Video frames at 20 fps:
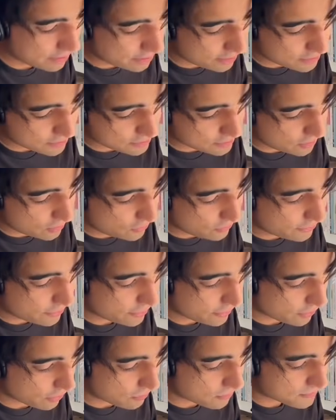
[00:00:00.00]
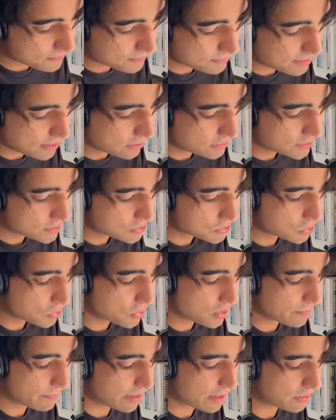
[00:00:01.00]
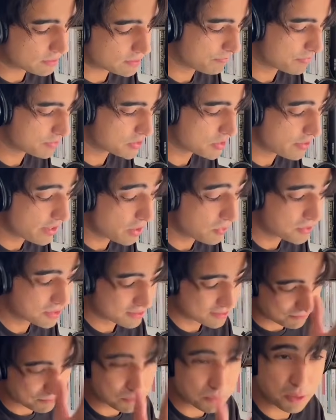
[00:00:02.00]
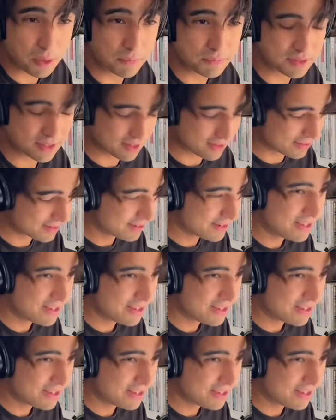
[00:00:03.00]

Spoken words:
So there you go. Now let's talk about, so that was prompting.